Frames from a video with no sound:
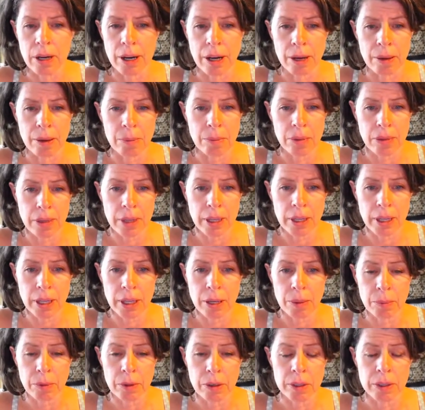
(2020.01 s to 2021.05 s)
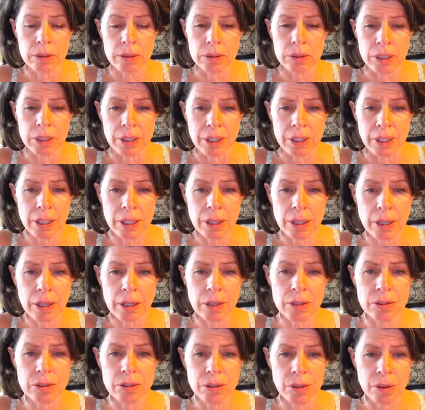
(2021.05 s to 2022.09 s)
I'm thinking I'm going to use a link
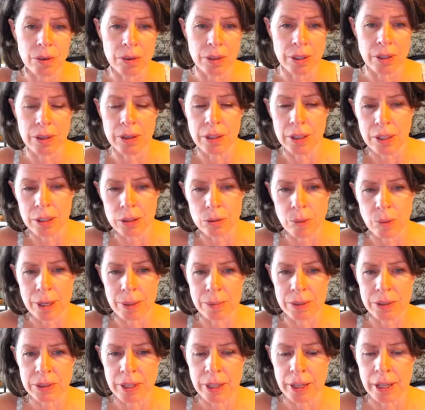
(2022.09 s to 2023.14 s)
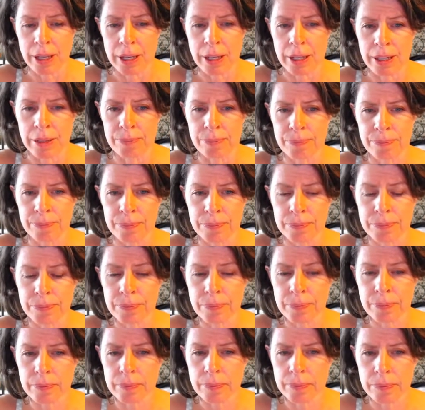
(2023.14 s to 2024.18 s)
so that this website
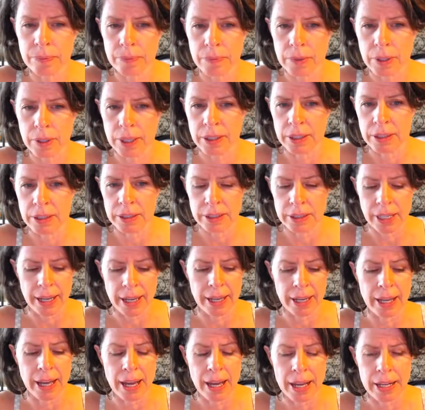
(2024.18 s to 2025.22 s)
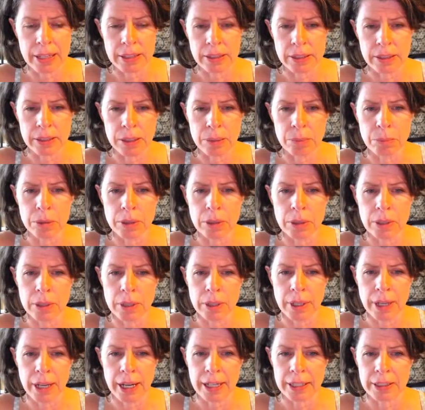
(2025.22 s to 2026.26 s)
can stay as nimble
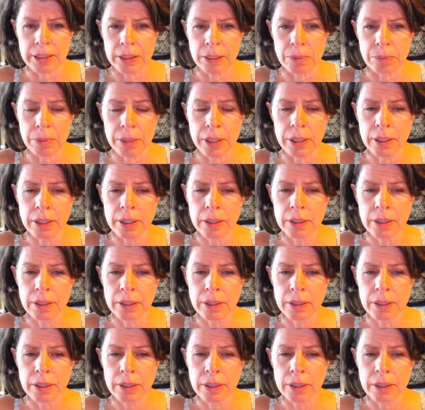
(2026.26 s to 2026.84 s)
as can be,